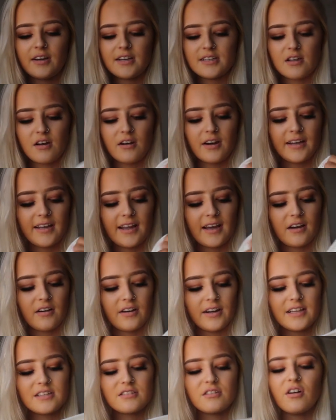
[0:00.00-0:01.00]
a nice high
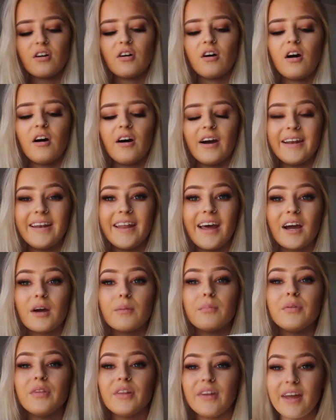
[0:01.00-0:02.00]
neck on it. It's not high
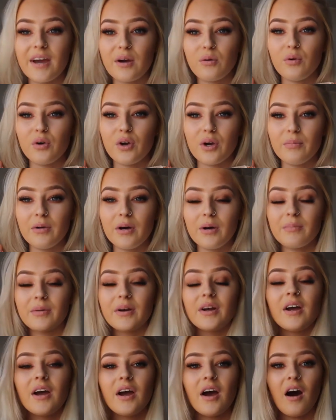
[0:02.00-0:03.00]
neck, but the neck will come up
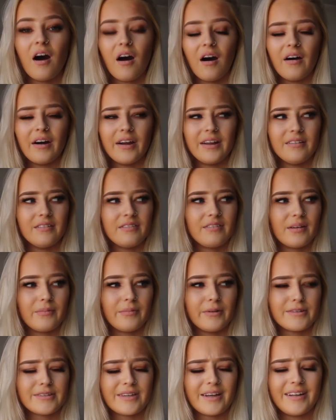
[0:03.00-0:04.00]
high, if that
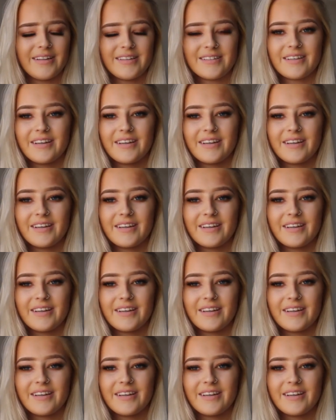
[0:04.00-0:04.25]
makes any